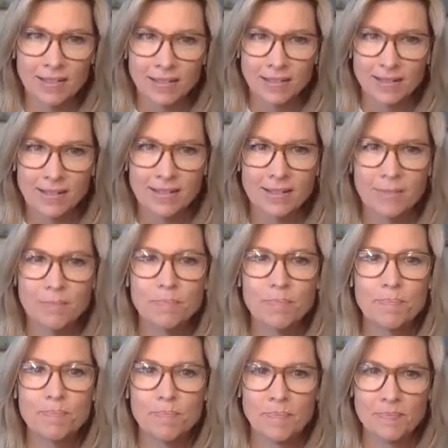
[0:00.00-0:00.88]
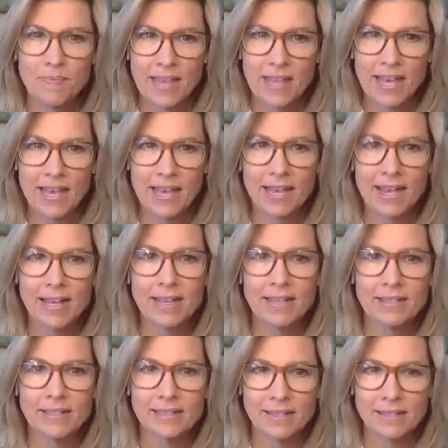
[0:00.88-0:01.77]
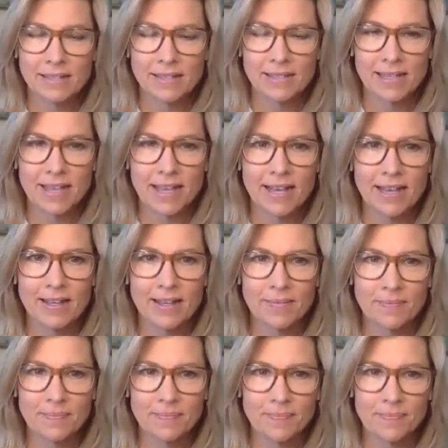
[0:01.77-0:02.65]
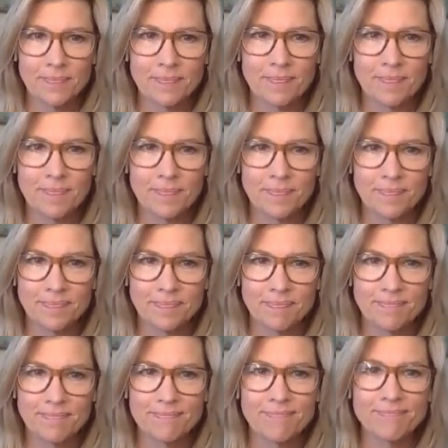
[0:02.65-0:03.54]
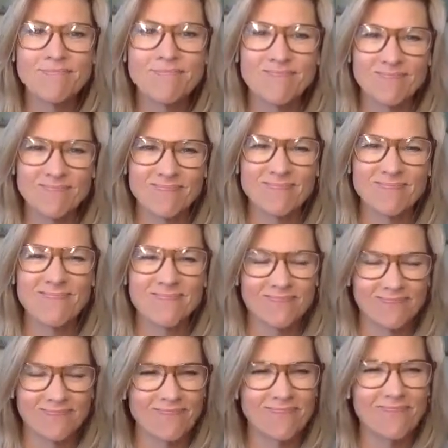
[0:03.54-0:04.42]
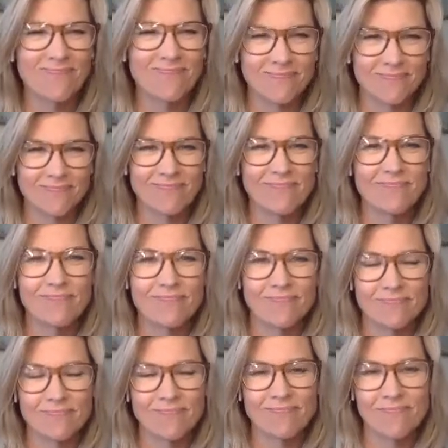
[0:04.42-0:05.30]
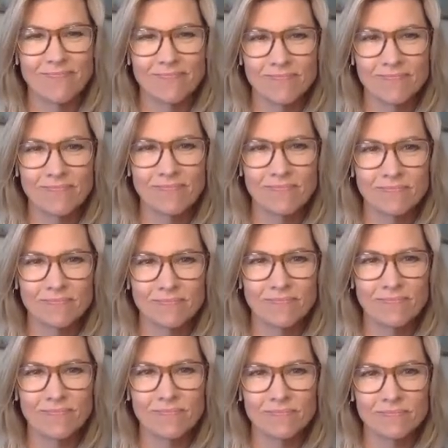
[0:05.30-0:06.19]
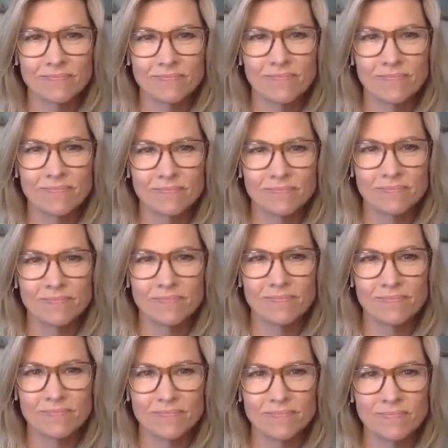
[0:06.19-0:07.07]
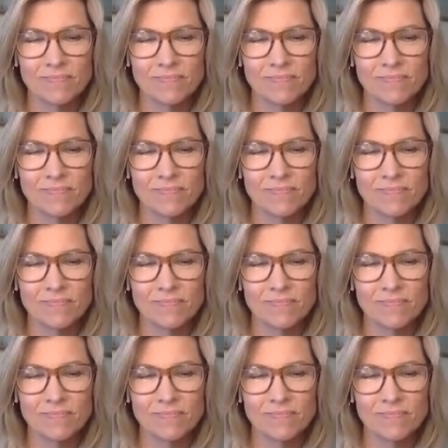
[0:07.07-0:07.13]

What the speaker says: (silent)